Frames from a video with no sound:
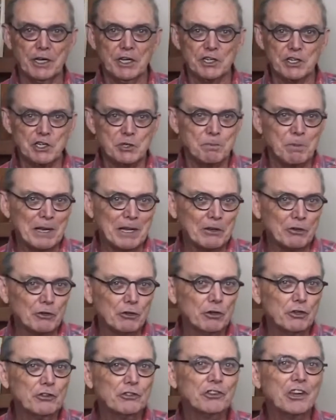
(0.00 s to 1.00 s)
spend
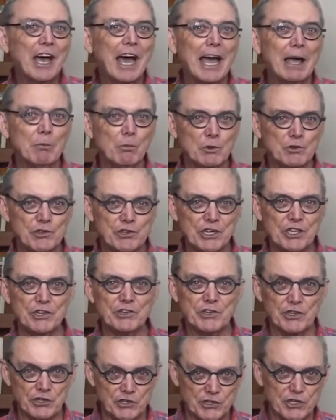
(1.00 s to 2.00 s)
good time with
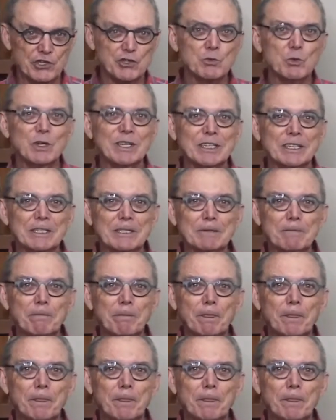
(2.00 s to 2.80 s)
Jesus this week.